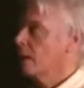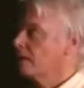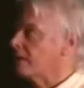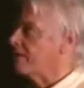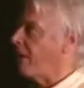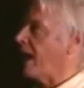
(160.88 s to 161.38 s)

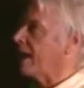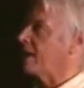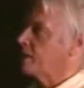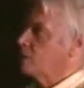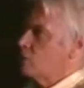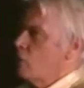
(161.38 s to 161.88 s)

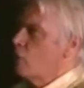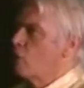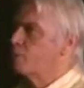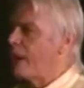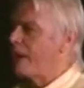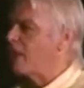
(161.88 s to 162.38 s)
Divided and
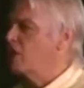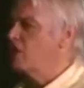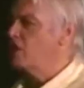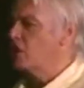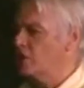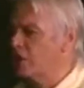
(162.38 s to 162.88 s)
ruled by the
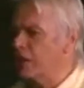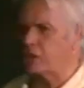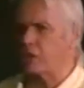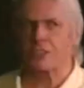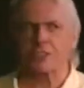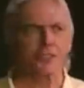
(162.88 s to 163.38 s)

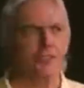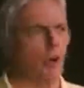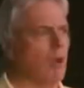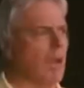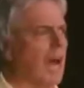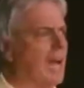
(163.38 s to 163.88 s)
ludicrous
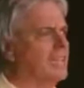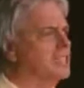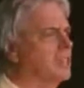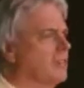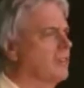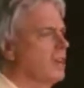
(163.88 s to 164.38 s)
fault
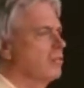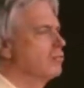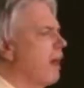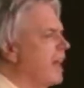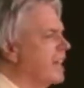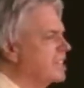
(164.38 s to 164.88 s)
lines of
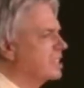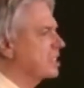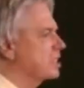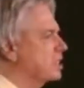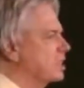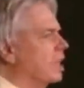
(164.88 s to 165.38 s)

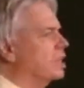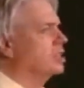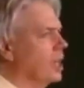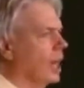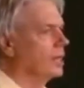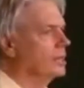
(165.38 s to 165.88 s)
race and
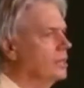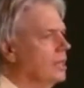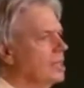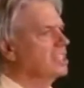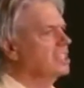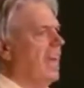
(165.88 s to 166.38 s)
culture.
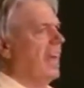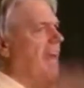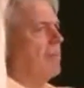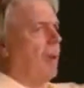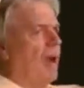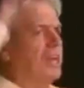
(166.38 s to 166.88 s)

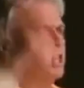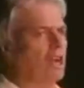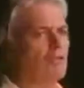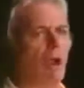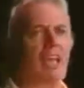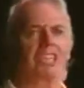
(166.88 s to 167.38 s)
Celebrate
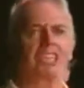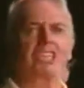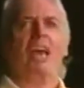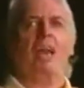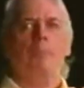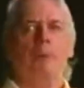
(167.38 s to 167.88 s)
your race,
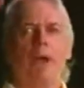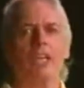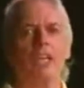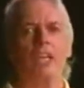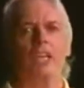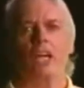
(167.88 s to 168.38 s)

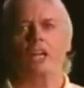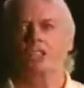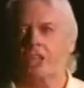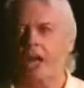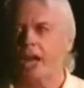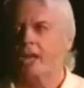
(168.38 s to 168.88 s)
celebrate your
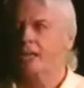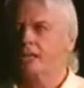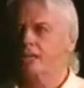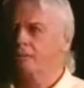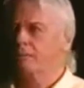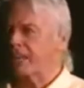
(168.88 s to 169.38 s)
culture.
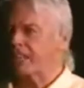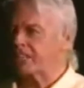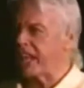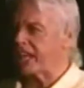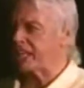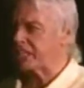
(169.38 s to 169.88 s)
But
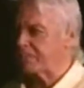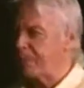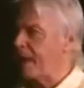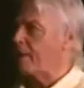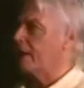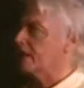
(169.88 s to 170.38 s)
it's an
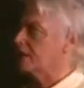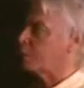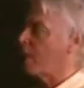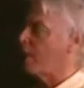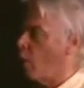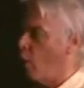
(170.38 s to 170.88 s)

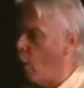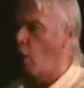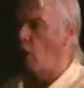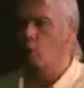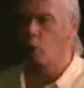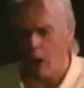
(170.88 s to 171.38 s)
experience, we're
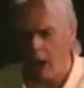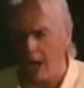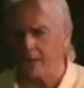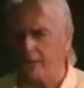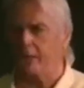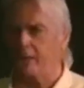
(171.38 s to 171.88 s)
all
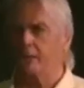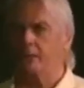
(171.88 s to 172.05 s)
one.